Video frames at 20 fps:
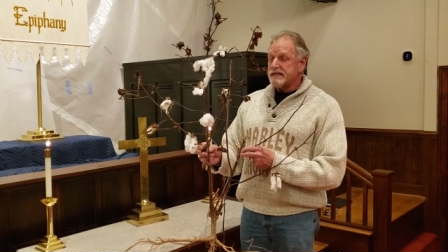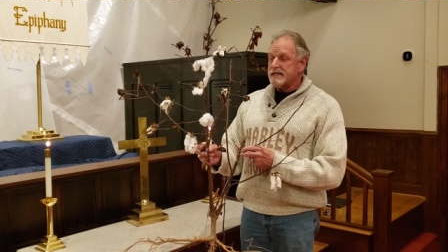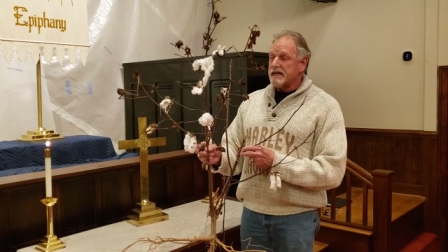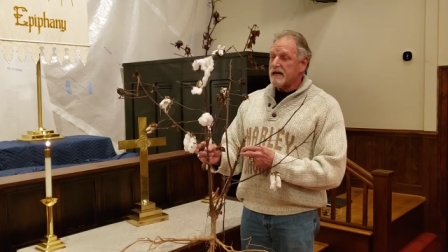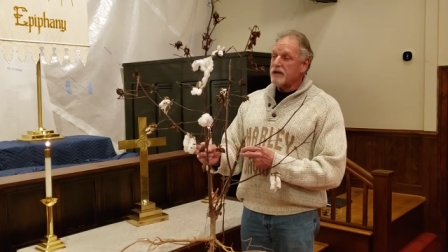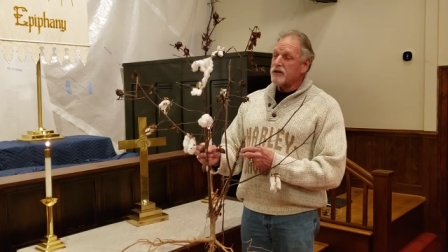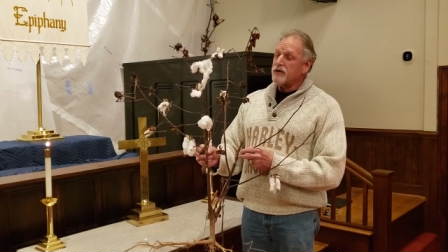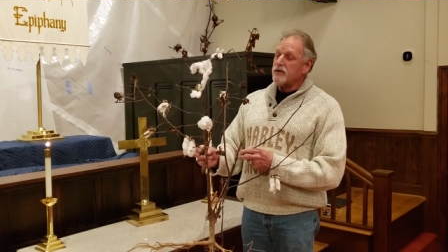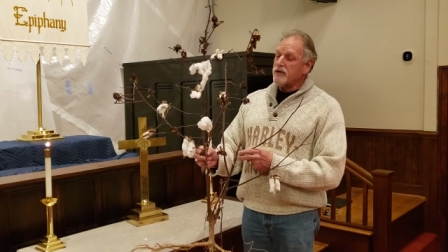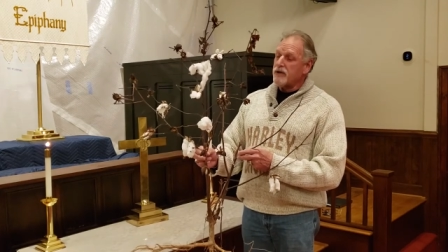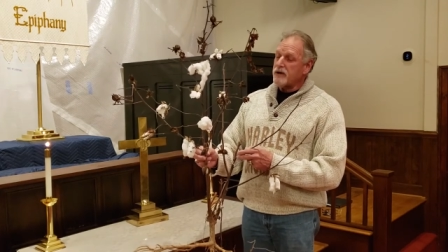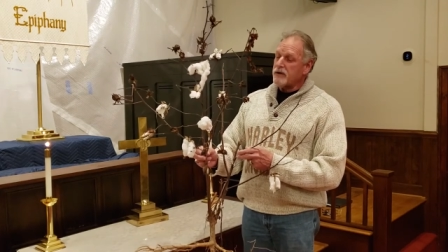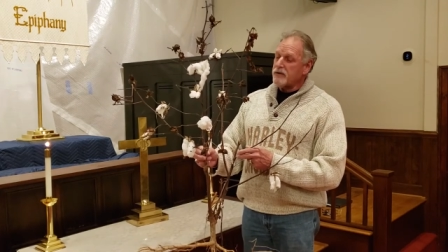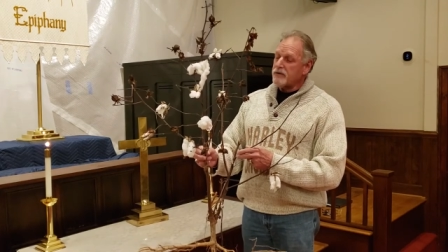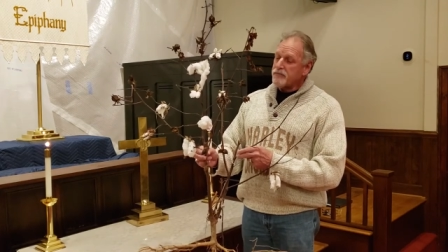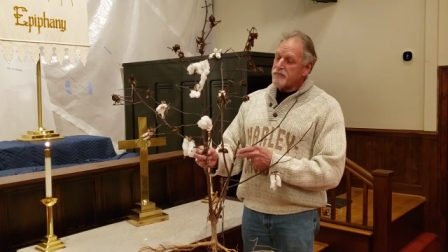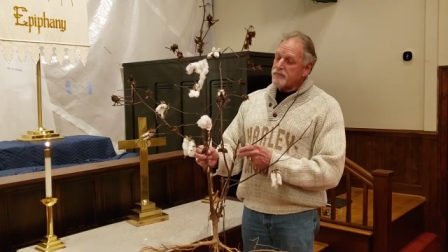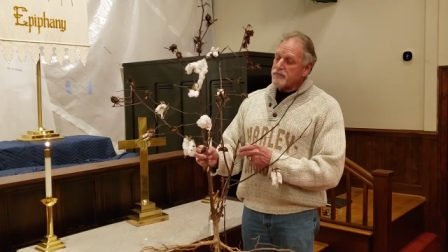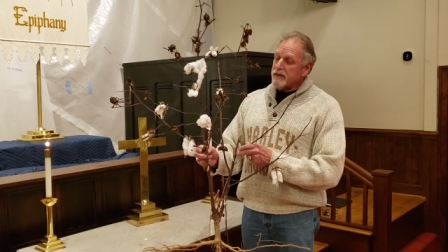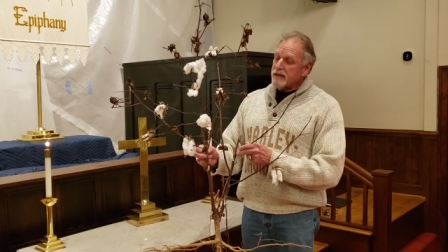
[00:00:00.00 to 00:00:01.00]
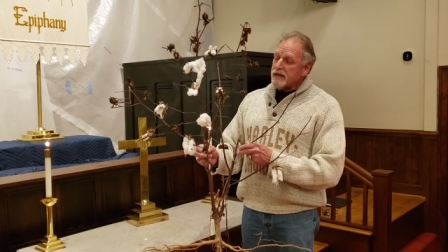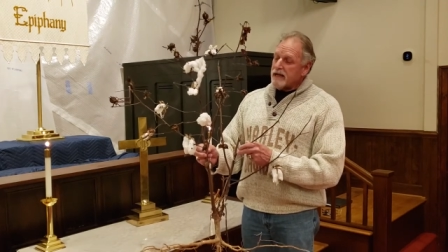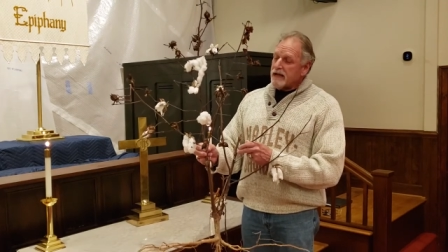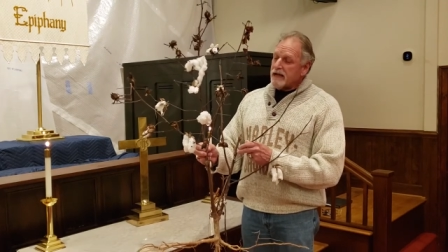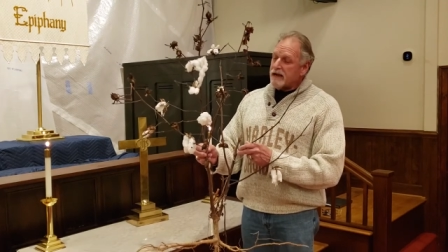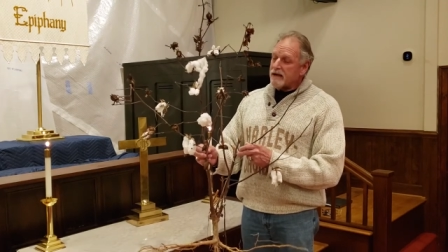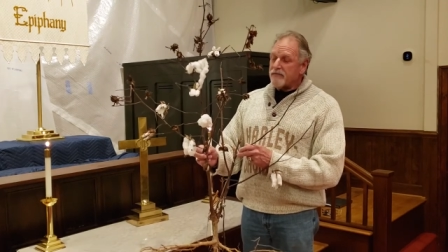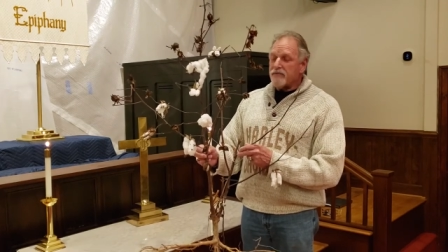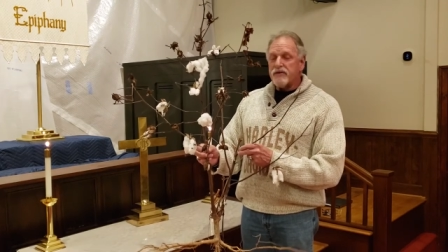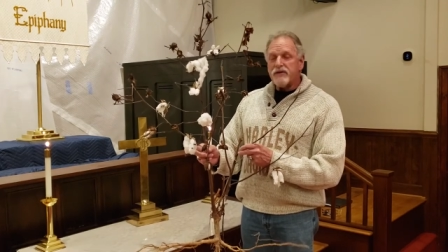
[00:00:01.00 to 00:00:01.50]
and you know,
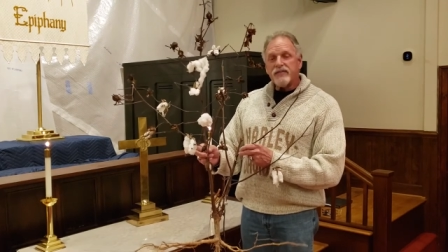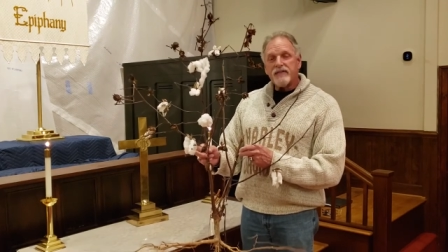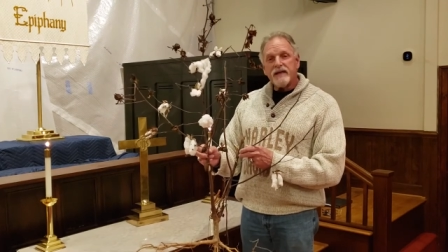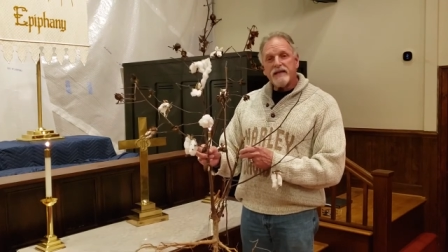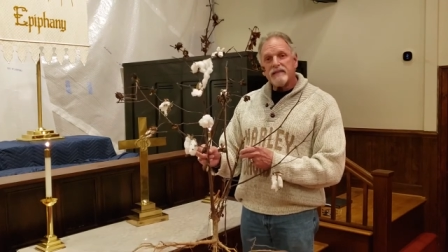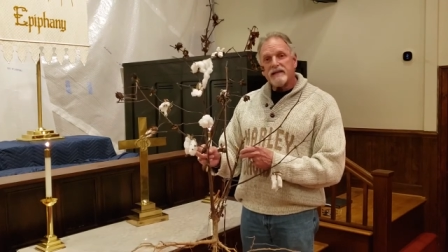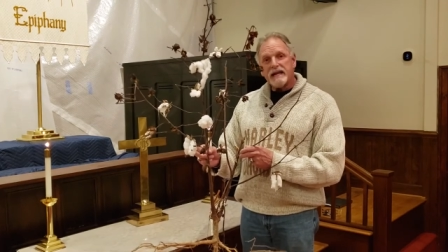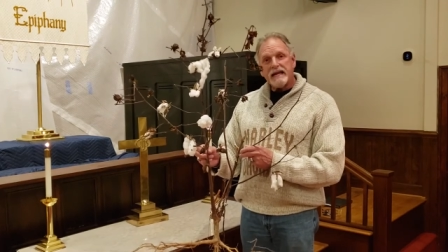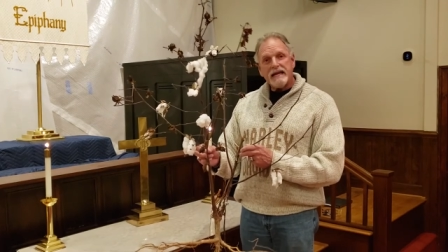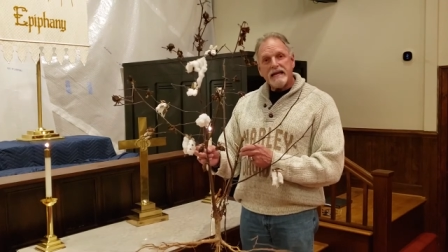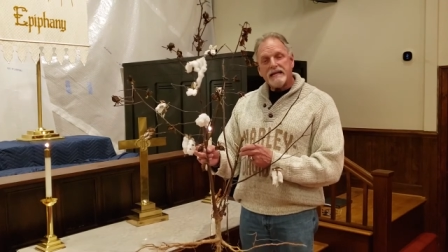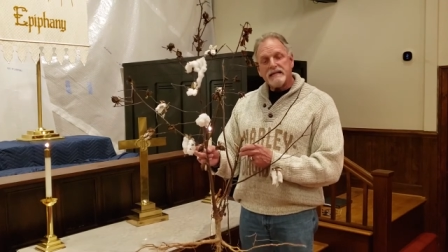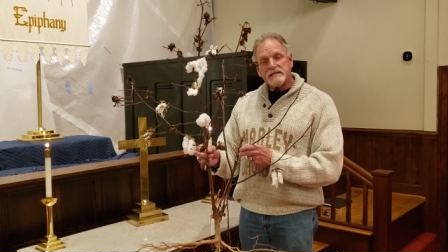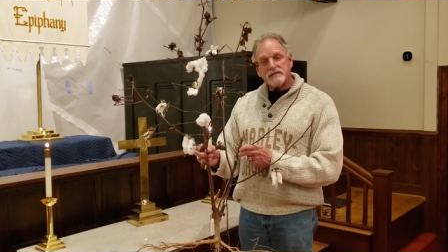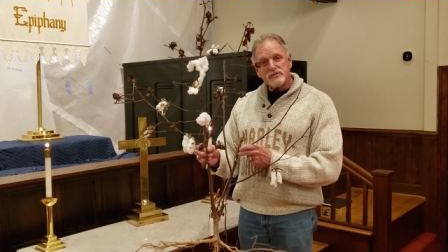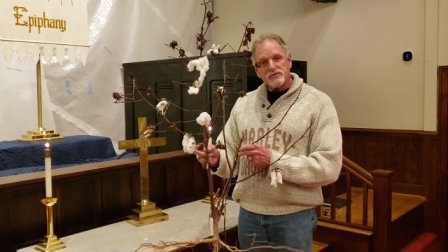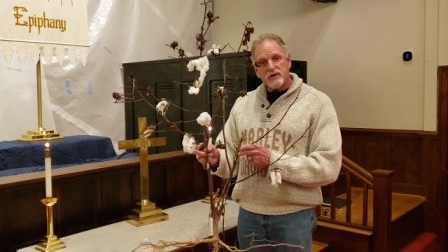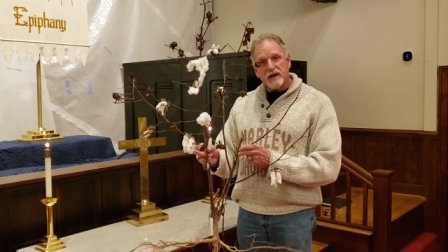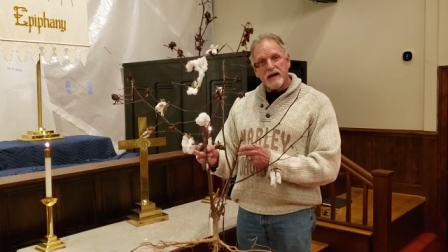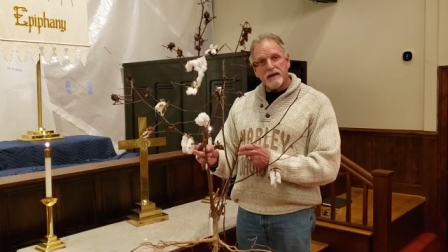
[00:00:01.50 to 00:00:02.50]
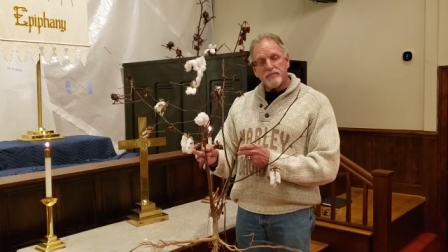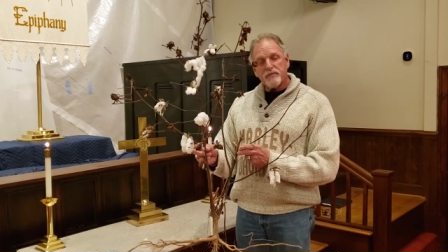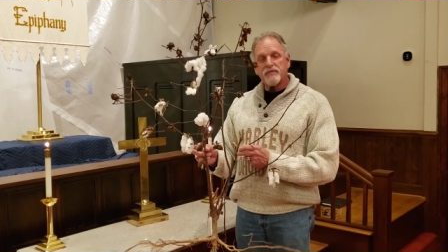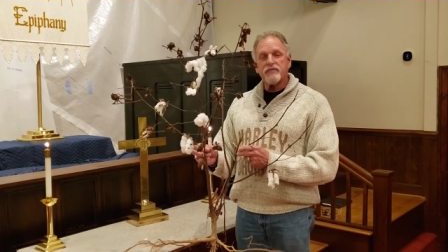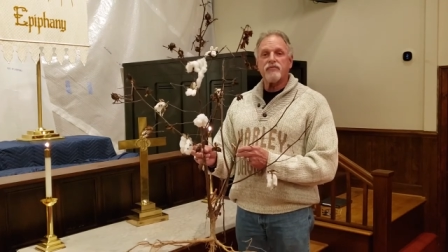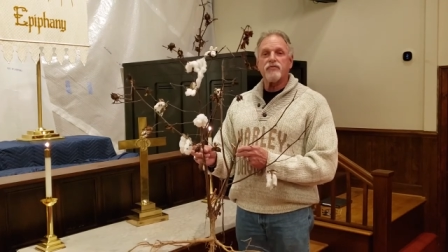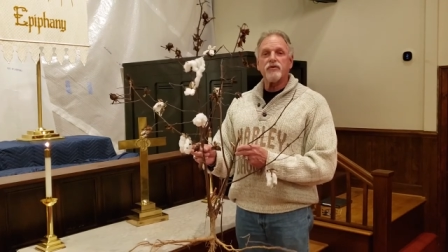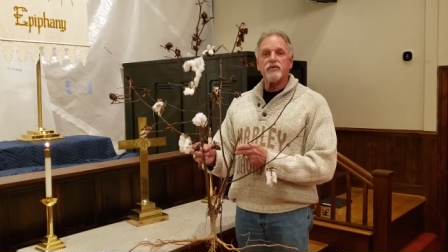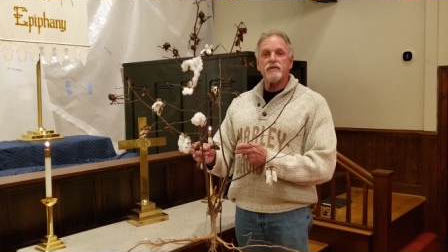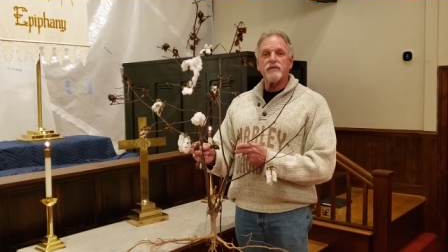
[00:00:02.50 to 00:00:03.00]
everything that he described the
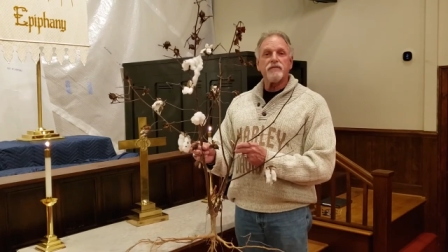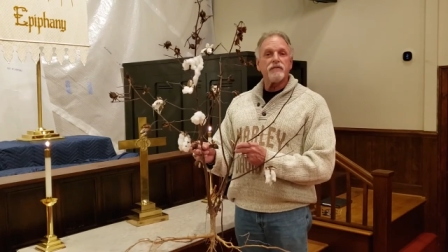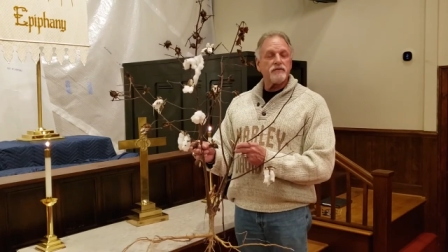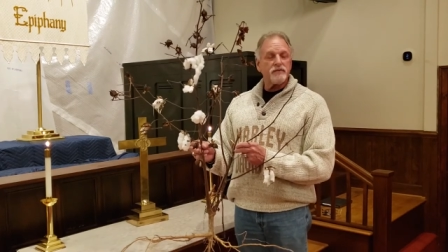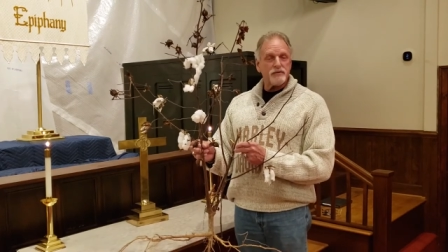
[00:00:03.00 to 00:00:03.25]
fruit of the